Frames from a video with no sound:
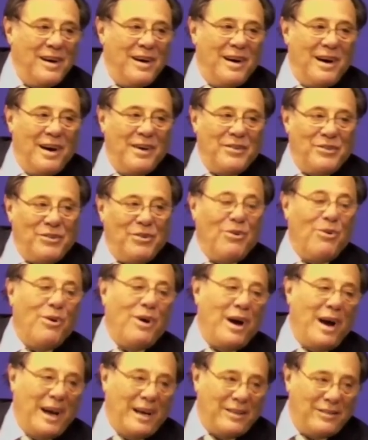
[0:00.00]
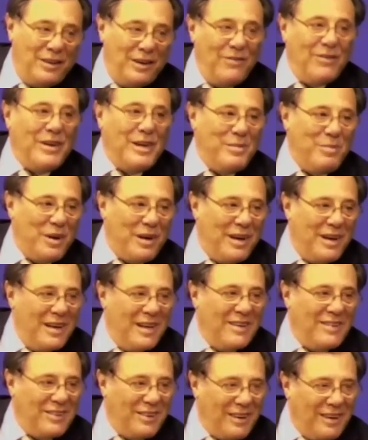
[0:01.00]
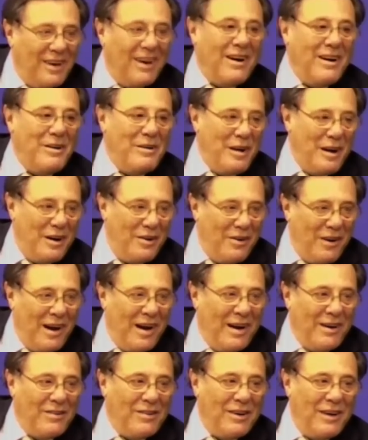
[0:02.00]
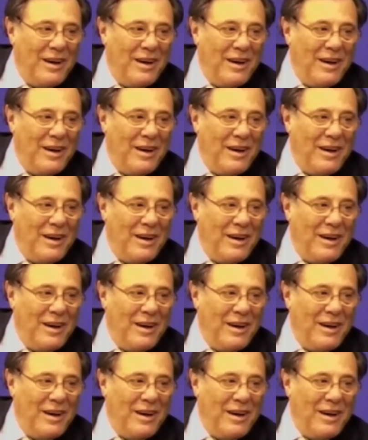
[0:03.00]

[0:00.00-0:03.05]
I saw activity beginning to grow around.